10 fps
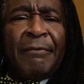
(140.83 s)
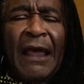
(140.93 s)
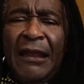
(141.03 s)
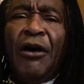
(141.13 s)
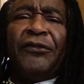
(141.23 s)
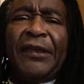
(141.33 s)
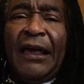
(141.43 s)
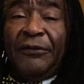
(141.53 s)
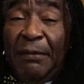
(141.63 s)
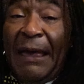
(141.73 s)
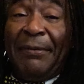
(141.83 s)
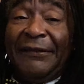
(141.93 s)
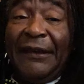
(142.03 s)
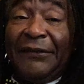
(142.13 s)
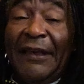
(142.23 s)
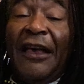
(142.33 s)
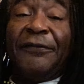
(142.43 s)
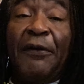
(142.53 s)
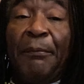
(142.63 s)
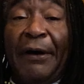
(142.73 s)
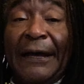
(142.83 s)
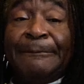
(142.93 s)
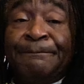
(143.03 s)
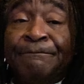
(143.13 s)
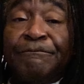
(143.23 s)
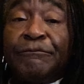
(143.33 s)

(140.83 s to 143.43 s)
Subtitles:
And those things may be successful, but,